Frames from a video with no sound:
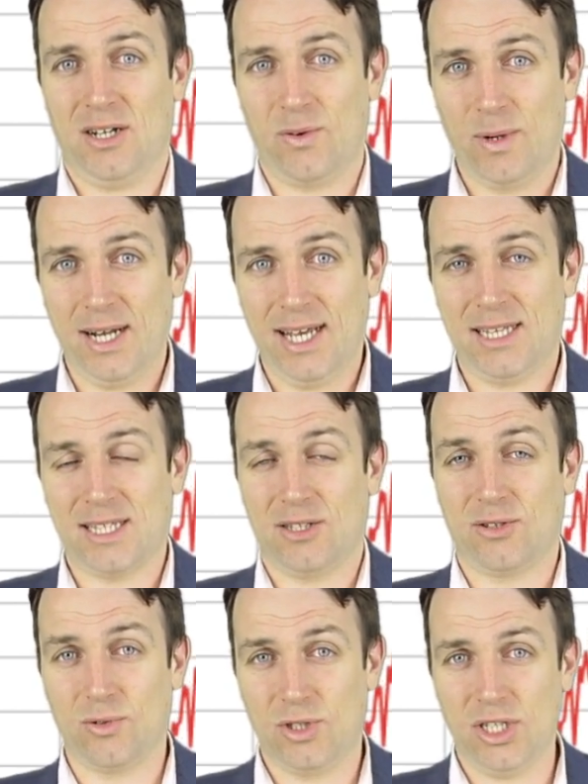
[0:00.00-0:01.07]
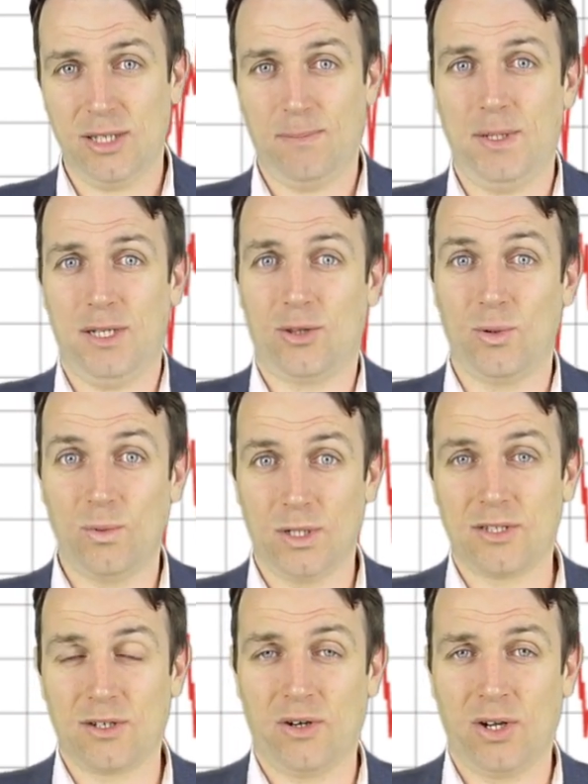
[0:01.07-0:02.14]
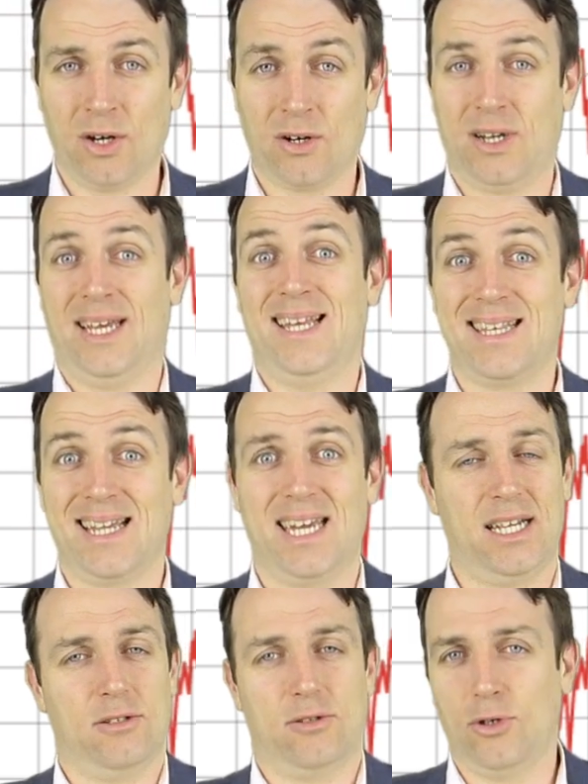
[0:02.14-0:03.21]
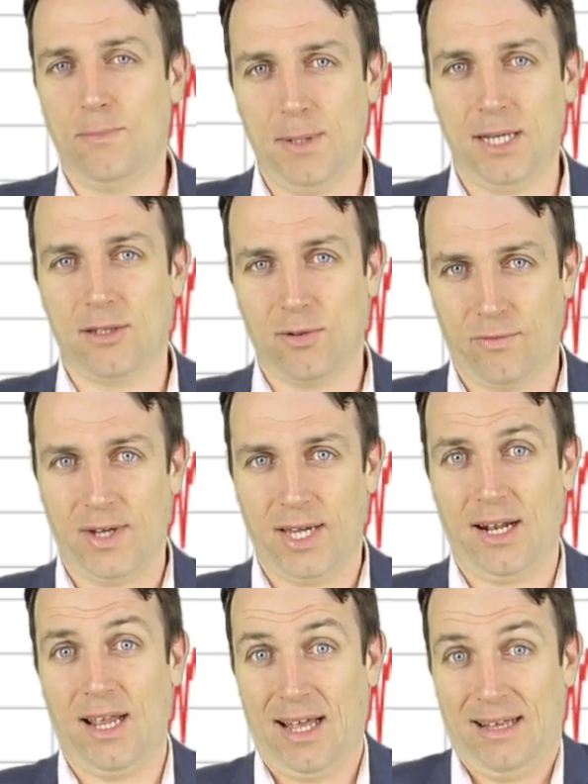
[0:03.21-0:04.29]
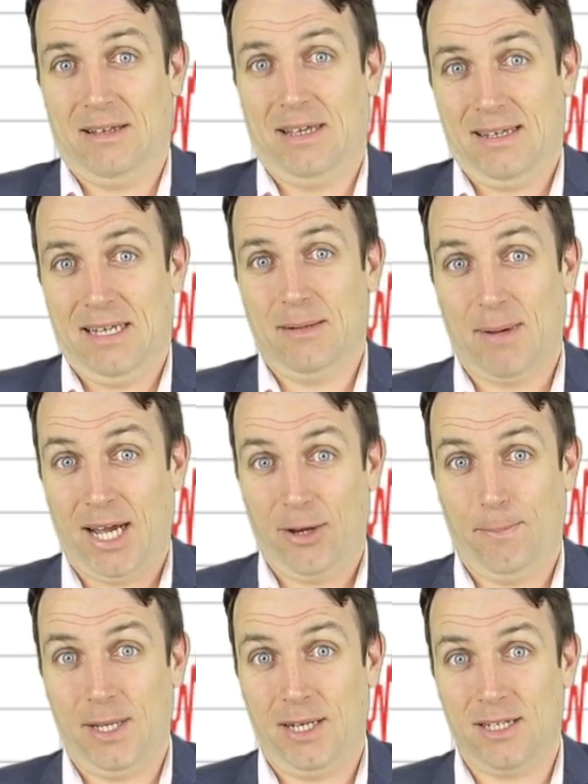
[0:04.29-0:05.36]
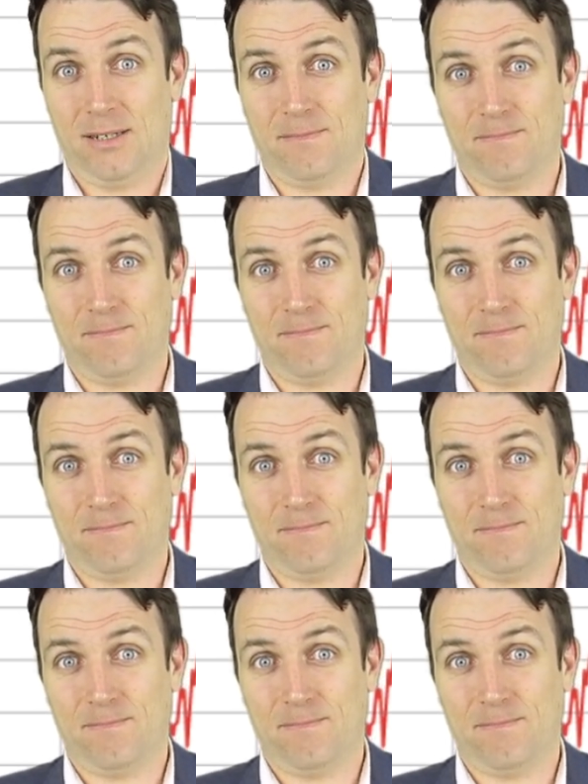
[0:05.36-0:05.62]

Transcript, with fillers: related to G D P, to what's going on, and again, too big to fail, in my opinion.